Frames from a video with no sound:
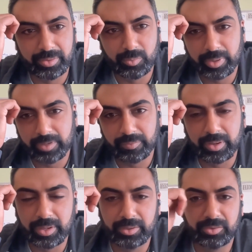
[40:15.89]
and whatever
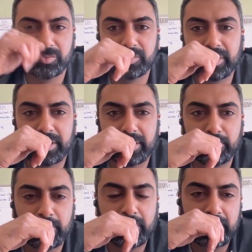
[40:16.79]
else.
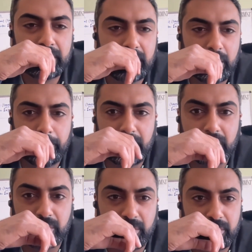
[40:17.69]

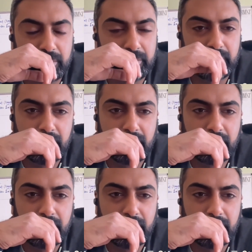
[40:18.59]
Apparel.